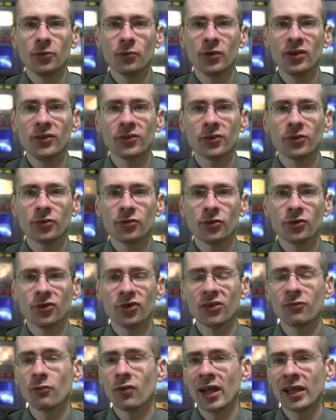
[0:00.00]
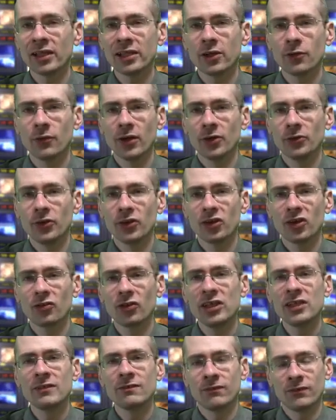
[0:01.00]
researchers and rally around the
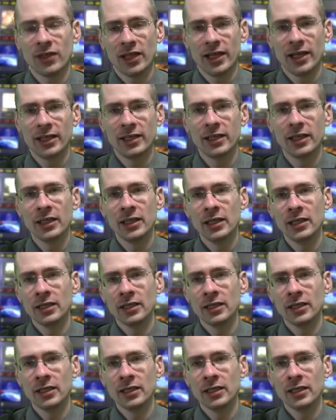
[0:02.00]
green flag